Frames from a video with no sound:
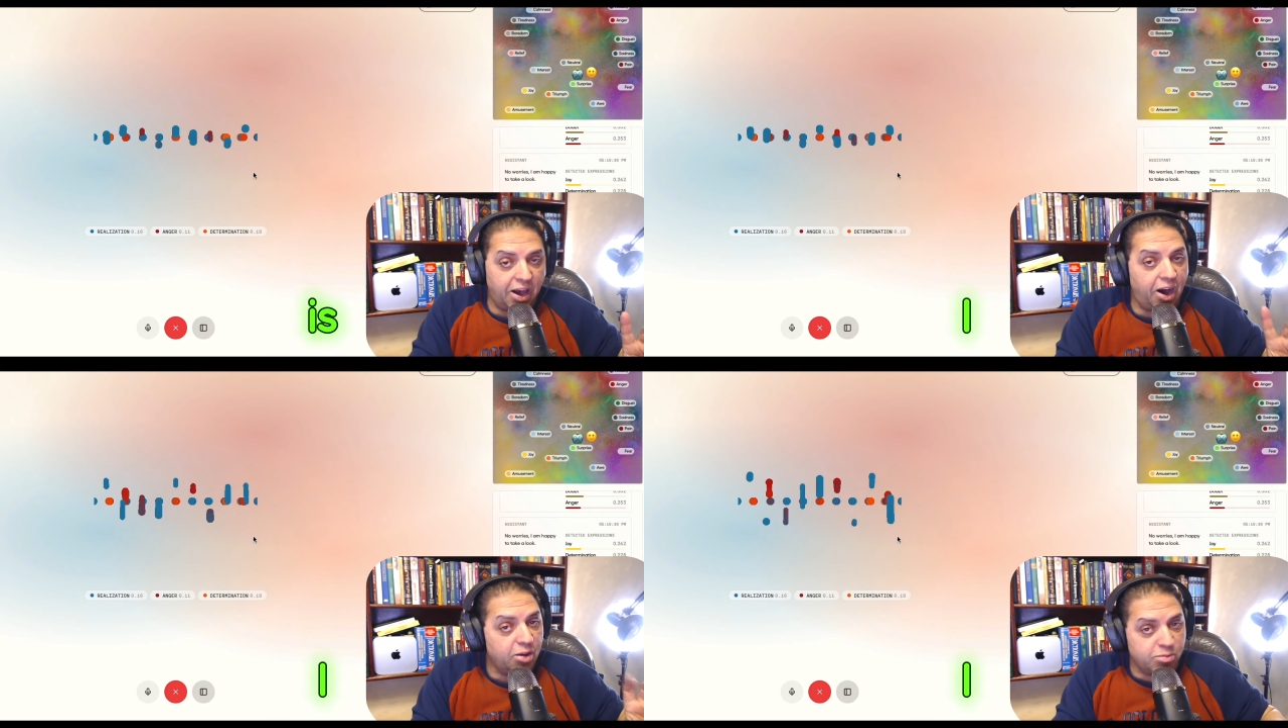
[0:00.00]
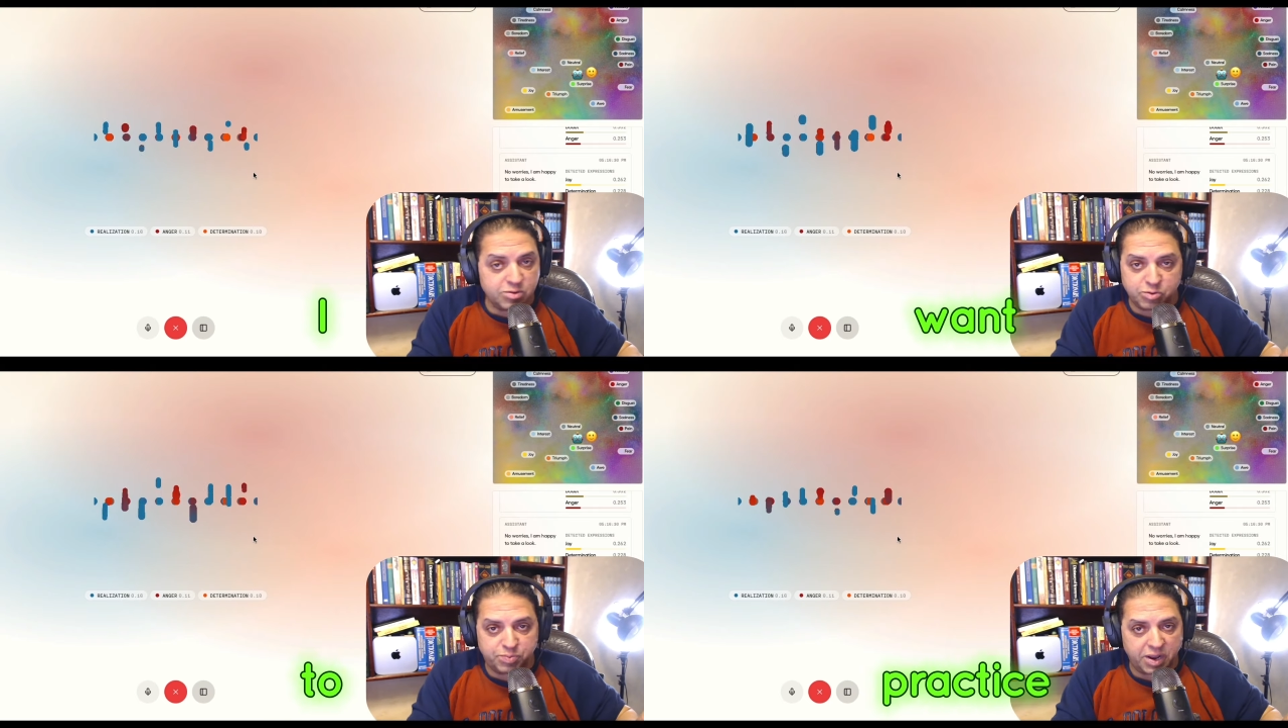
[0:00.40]
I
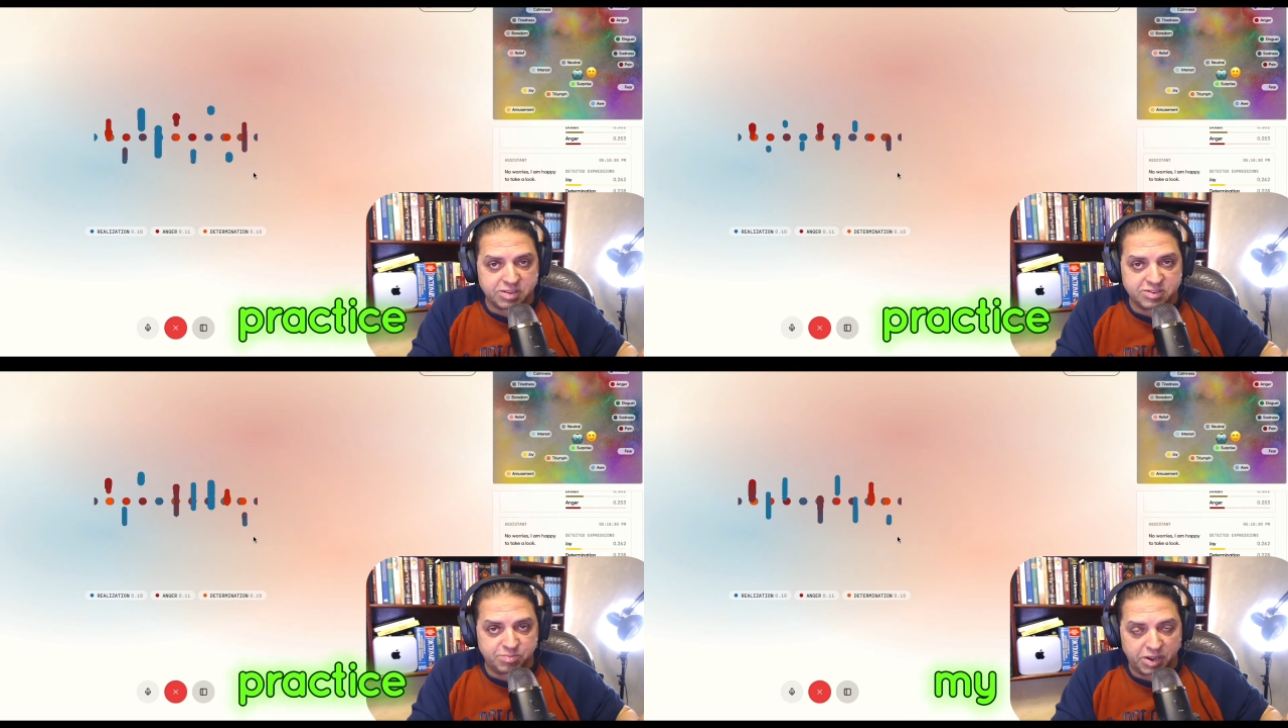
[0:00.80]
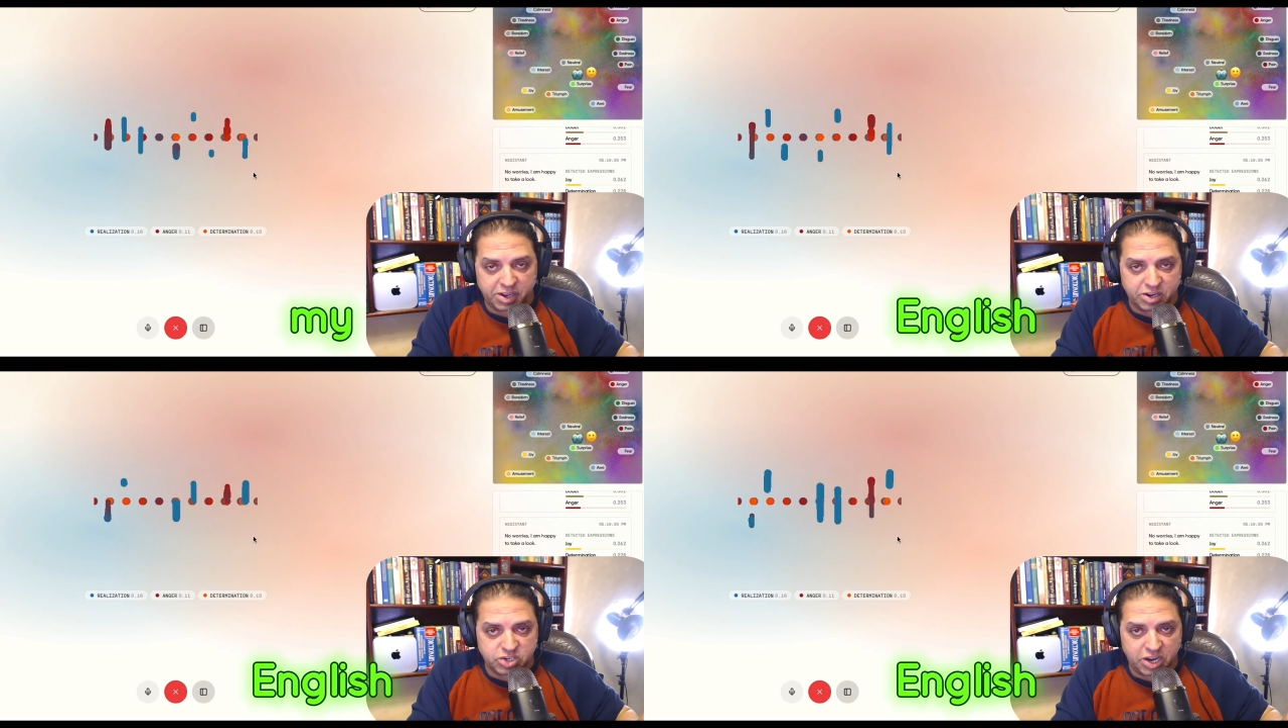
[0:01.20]
want to practice my
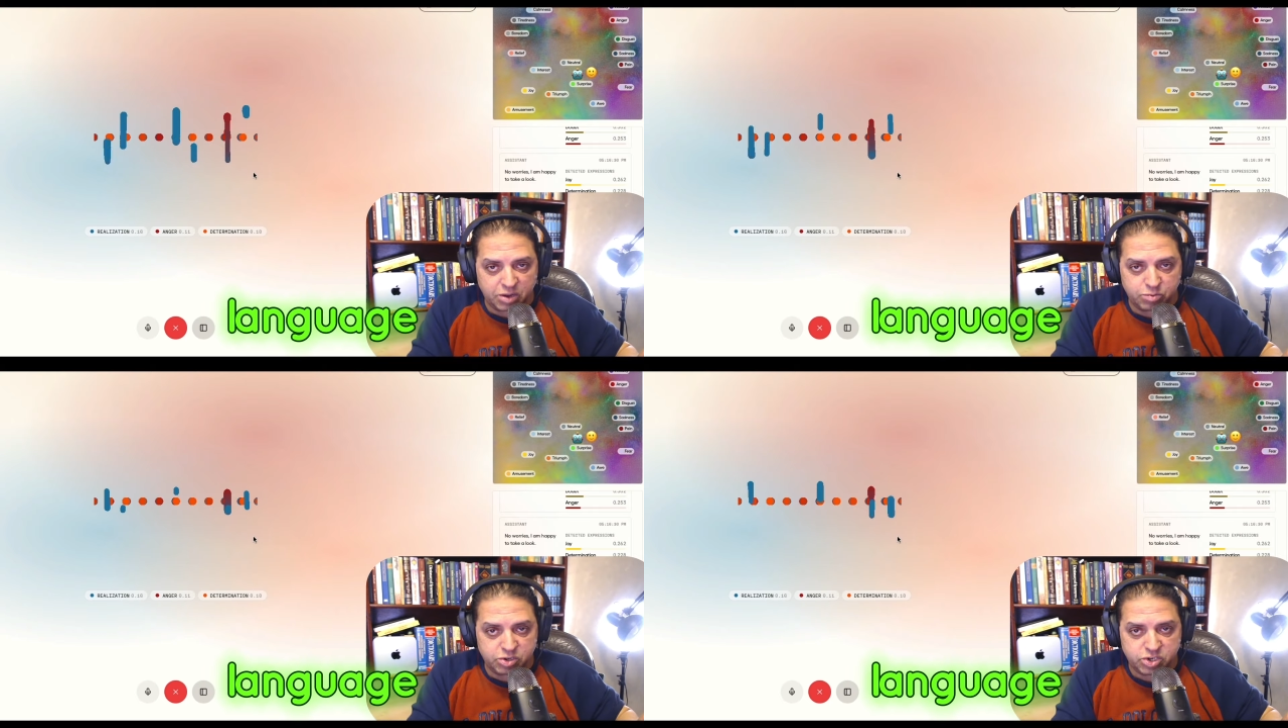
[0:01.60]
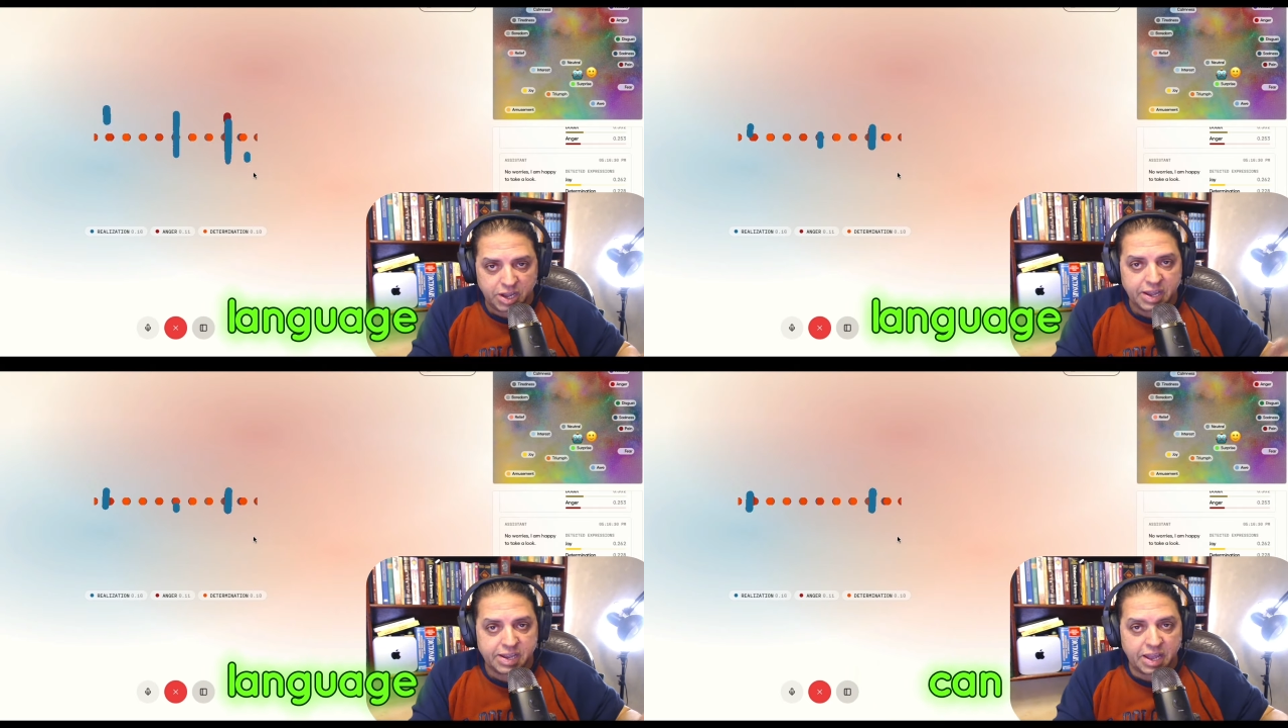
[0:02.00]
English language.
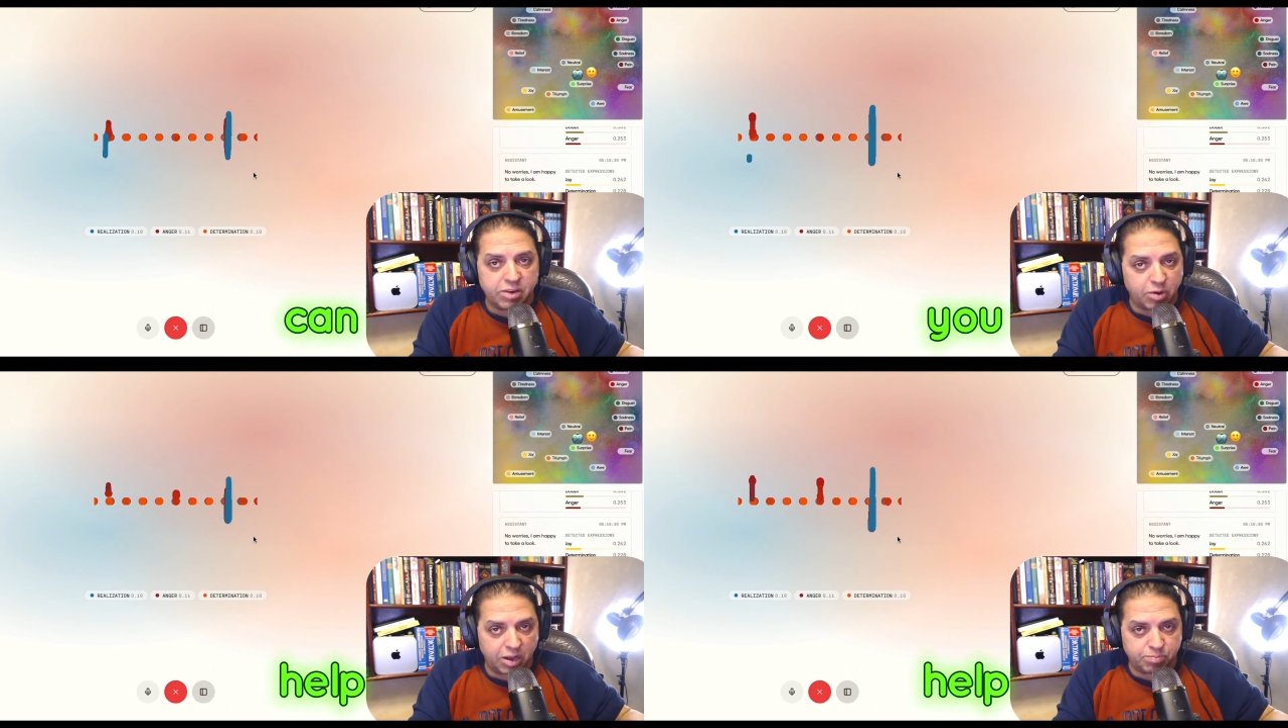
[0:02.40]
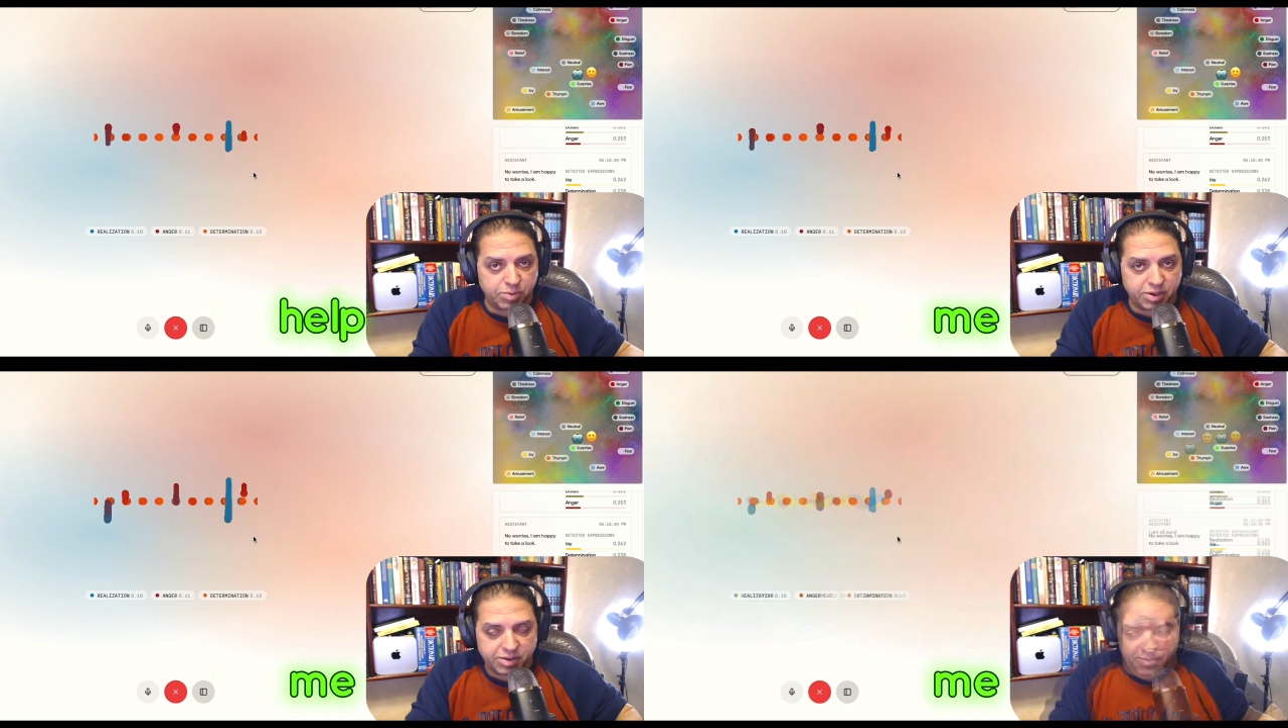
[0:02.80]
Can you help
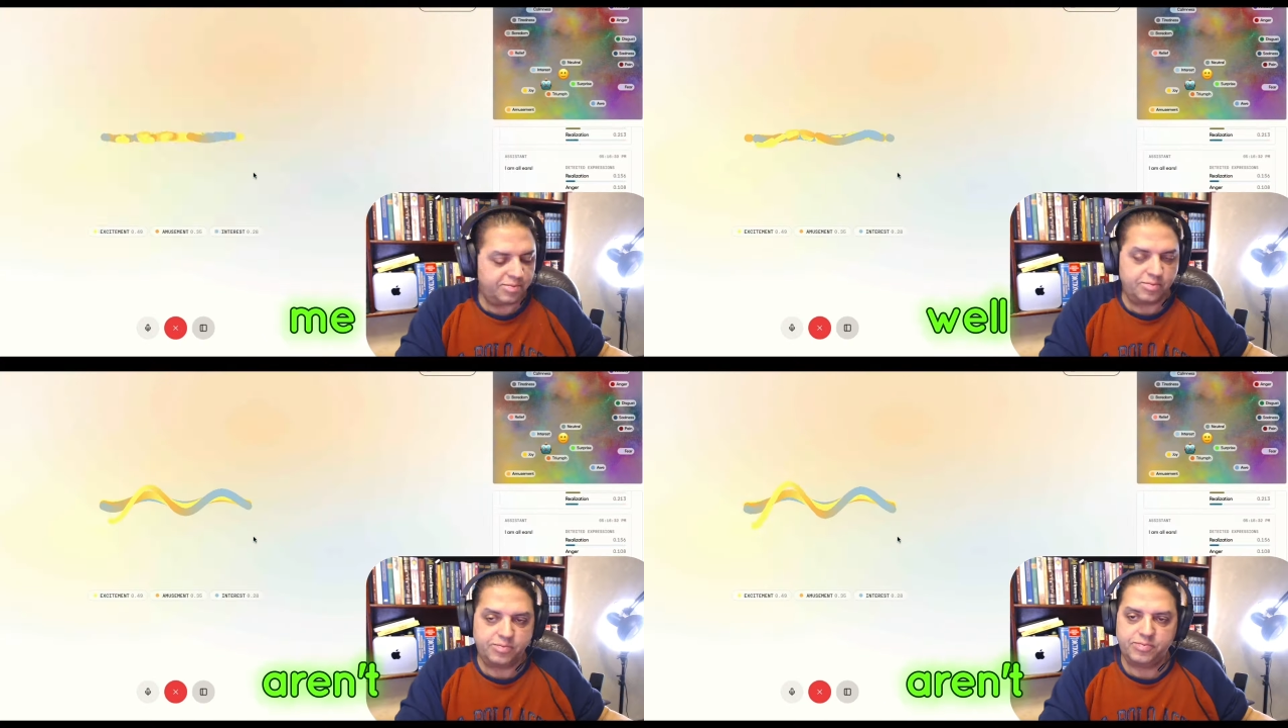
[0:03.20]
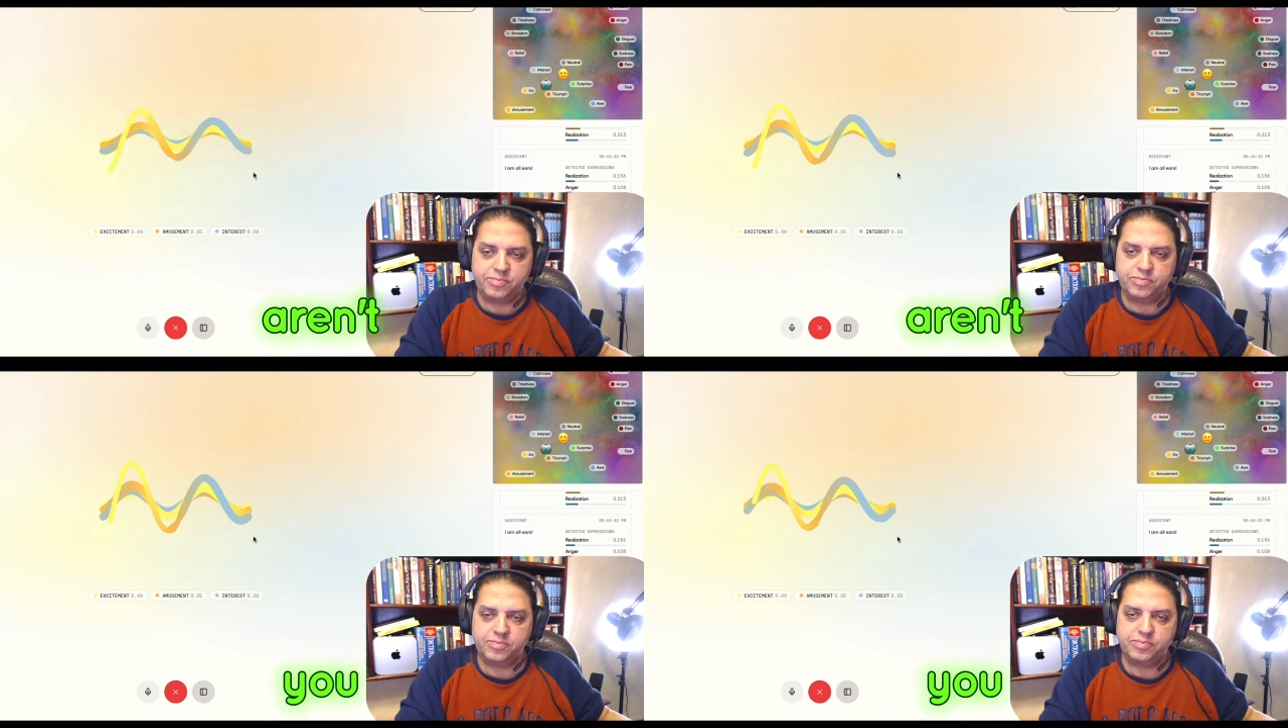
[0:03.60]
me? Well, aren't you